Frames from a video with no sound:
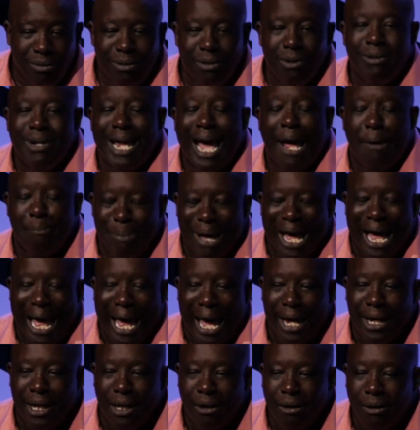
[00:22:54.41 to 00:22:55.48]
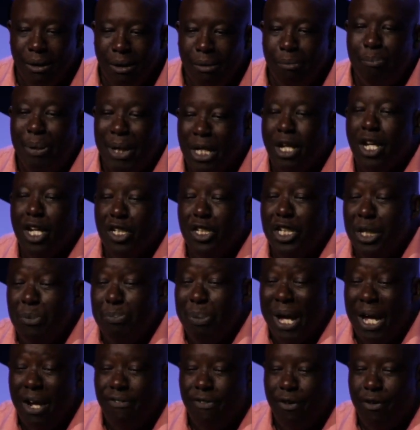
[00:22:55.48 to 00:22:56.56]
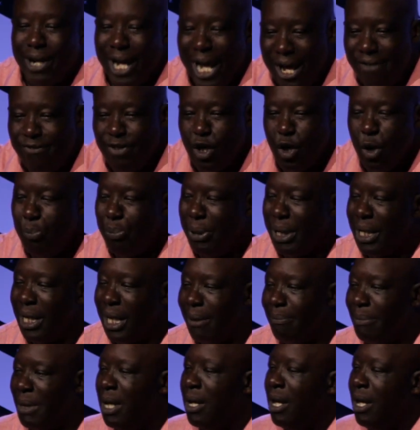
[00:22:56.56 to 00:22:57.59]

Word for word: Not buy, pick, she'd pay for it. I have to go pick it up.